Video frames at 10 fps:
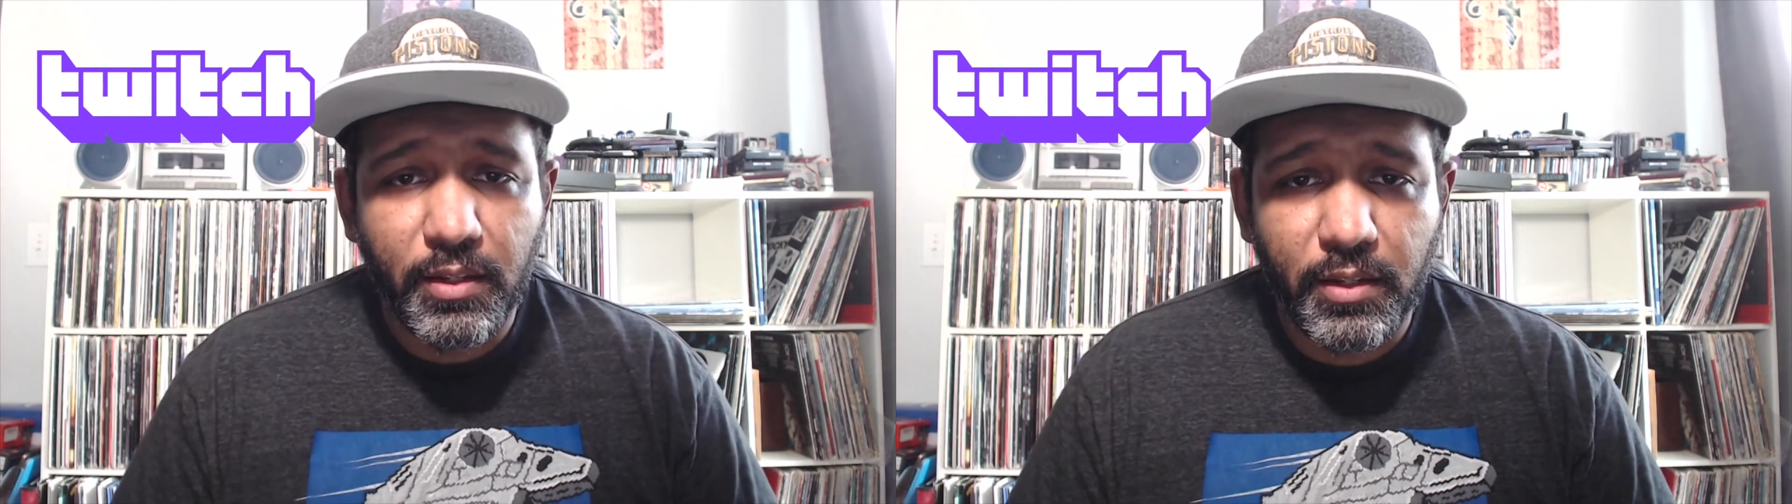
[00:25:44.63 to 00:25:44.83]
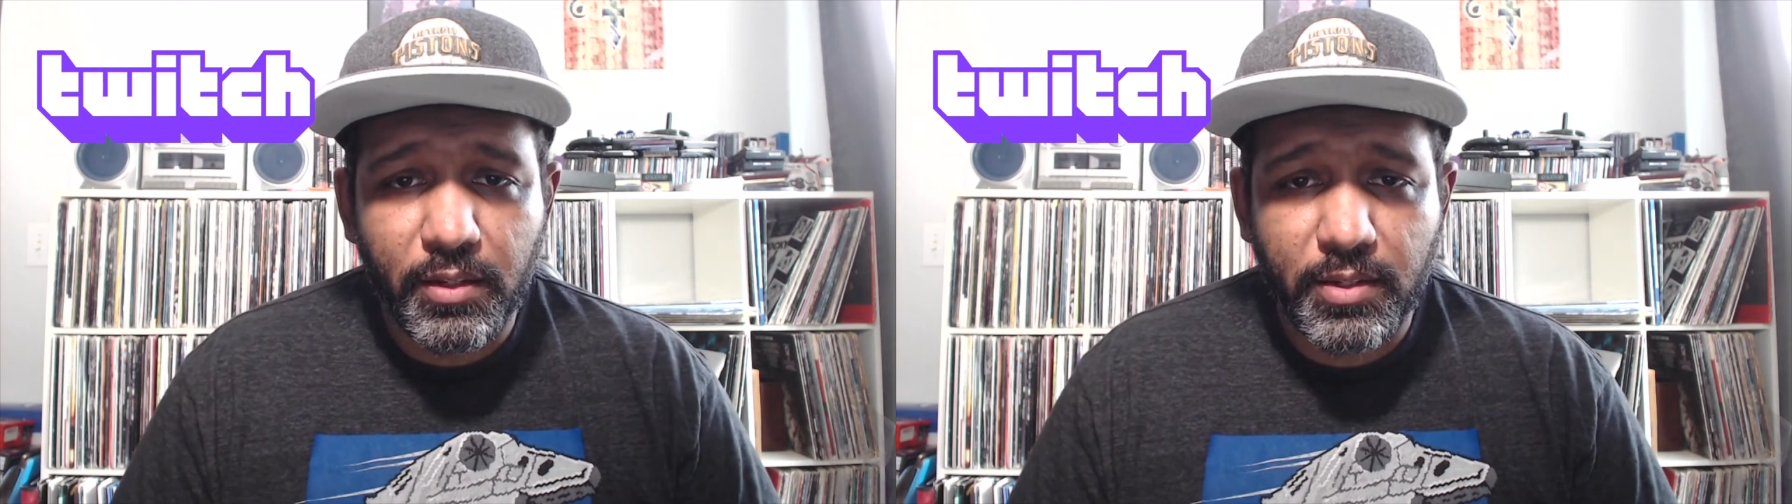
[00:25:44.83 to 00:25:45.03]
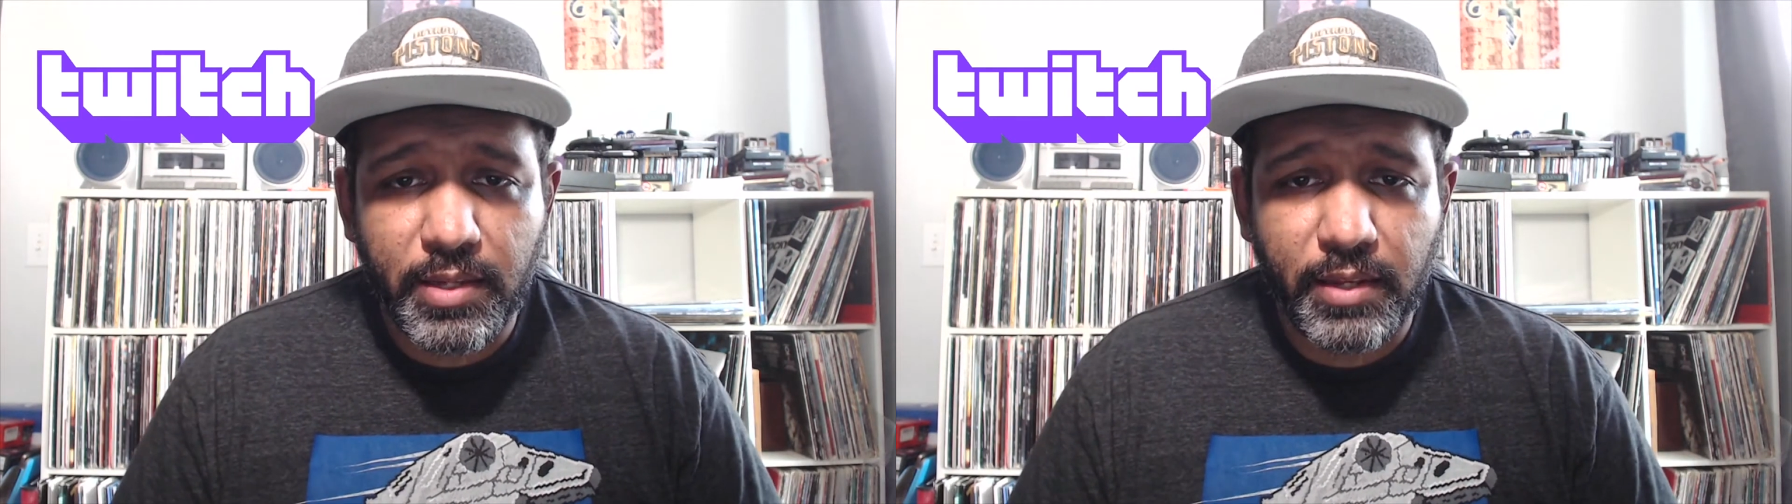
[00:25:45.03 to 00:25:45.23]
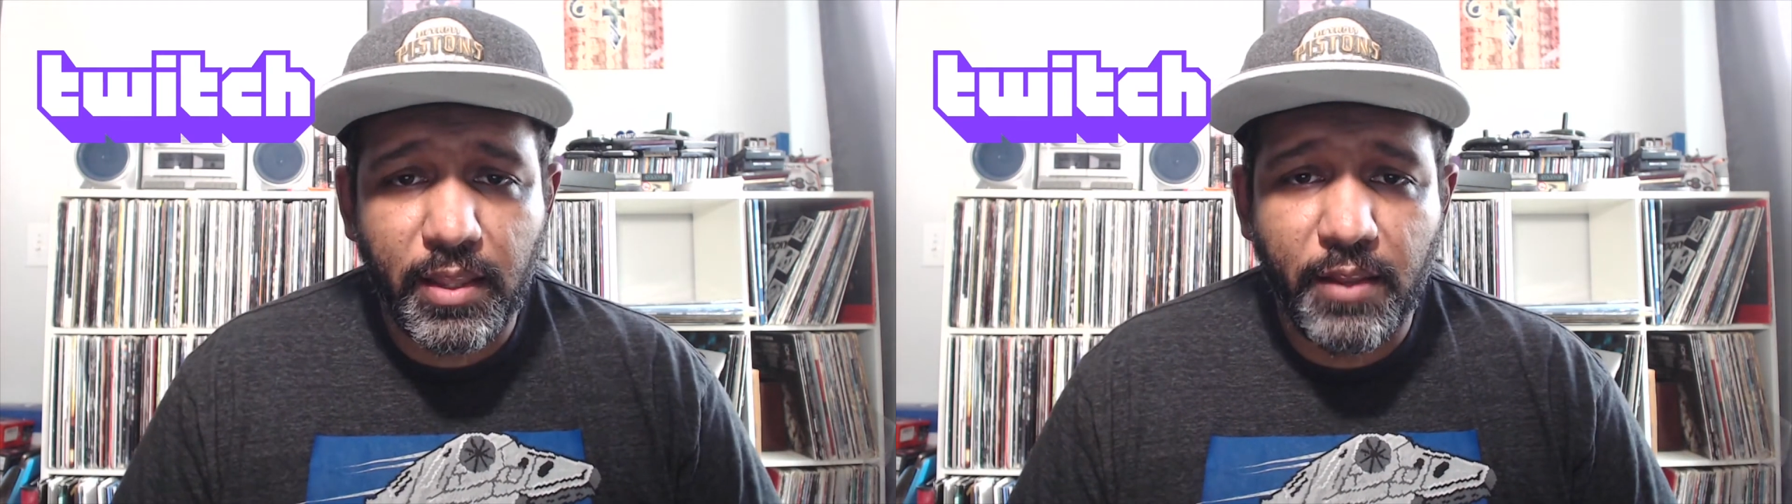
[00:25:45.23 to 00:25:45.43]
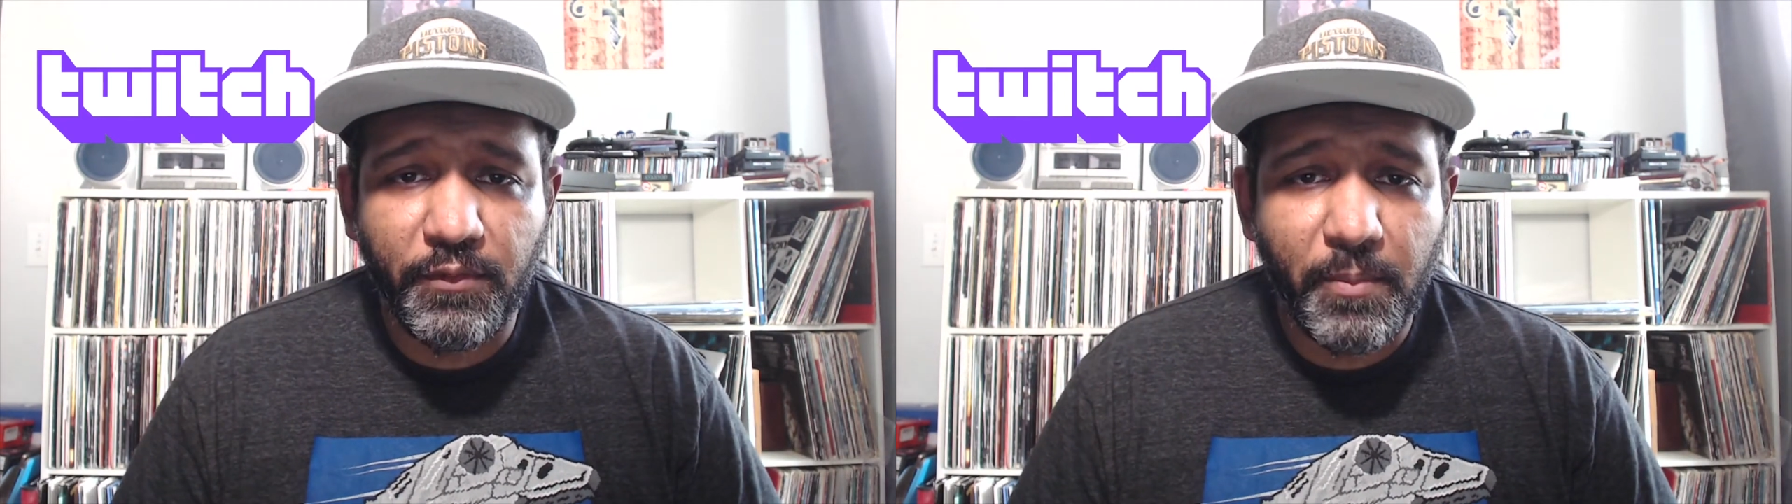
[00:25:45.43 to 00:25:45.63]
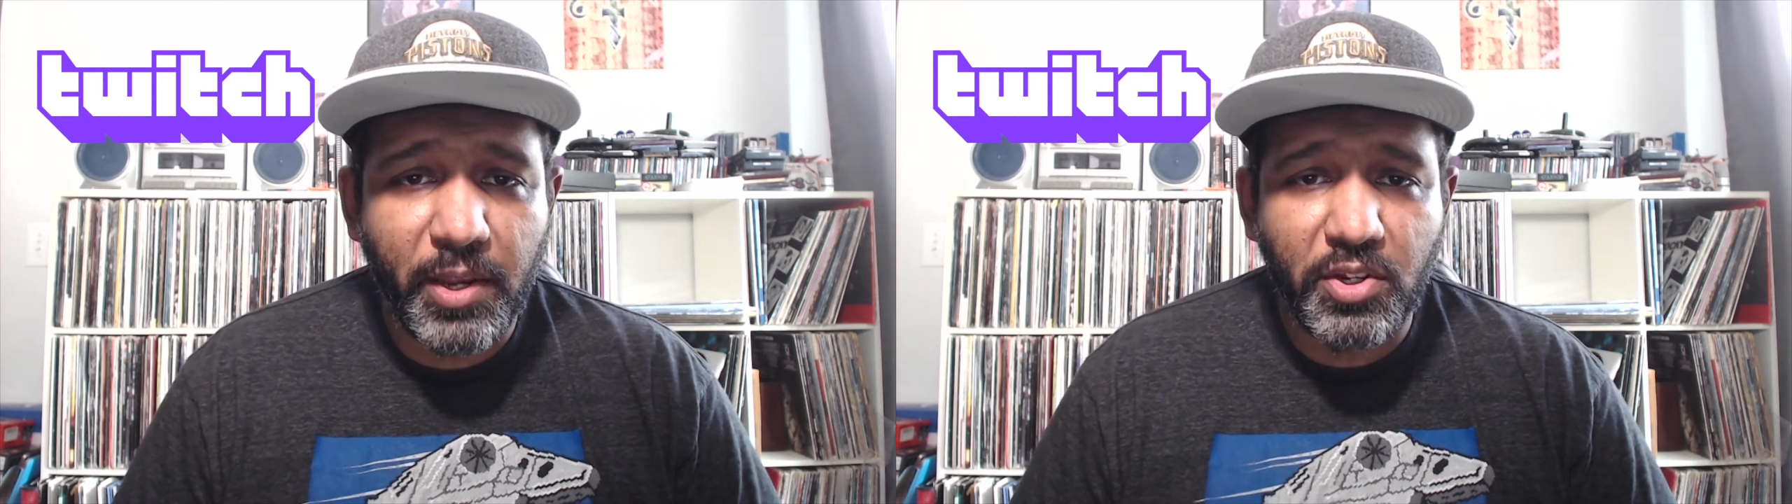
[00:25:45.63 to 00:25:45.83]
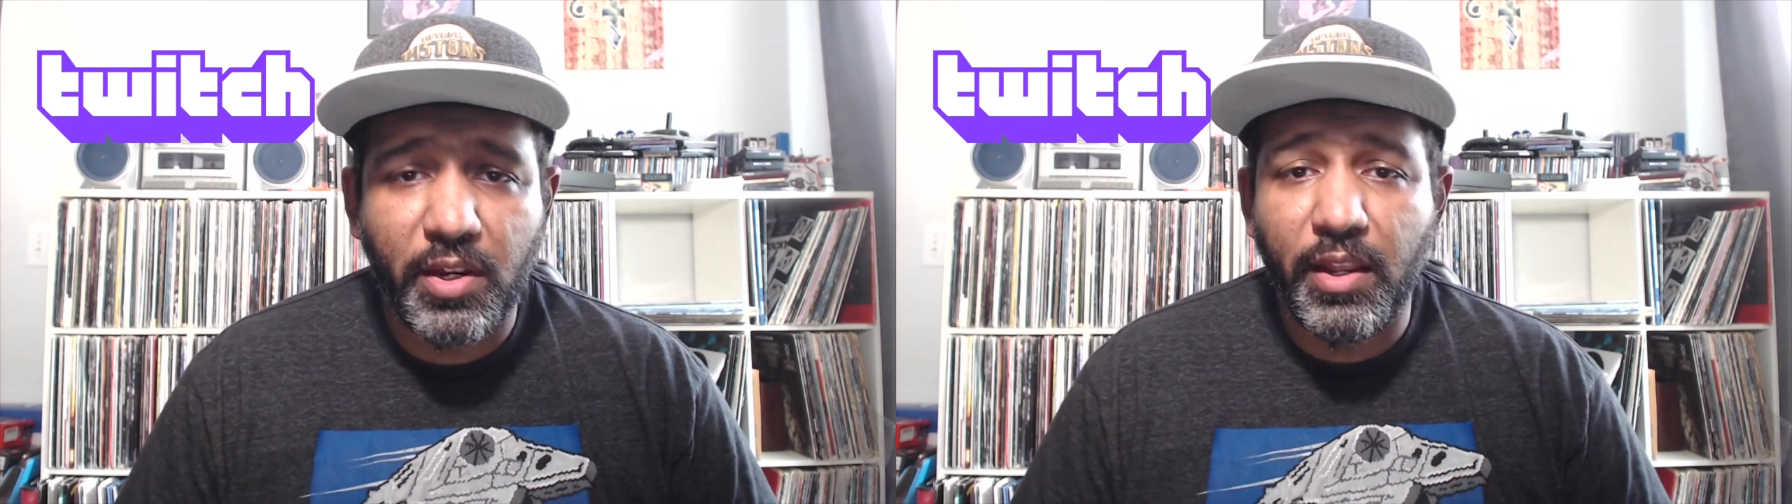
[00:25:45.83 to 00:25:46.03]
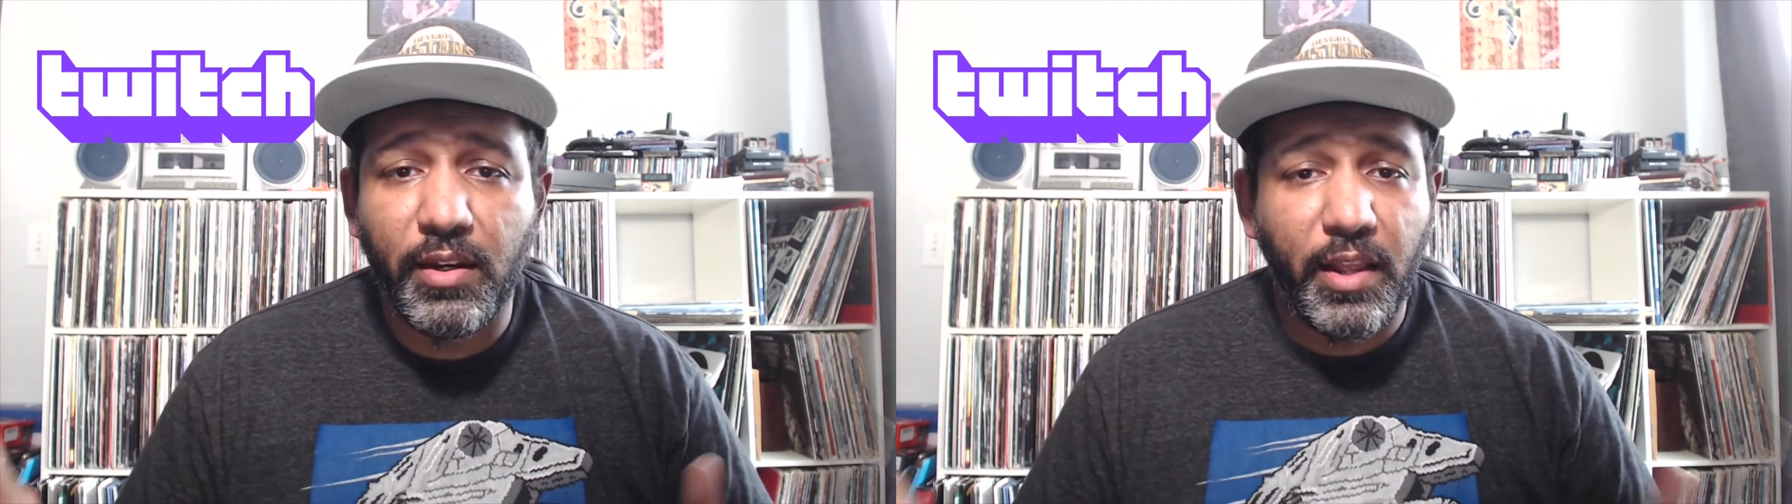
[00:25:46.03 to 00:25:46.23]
set the information in,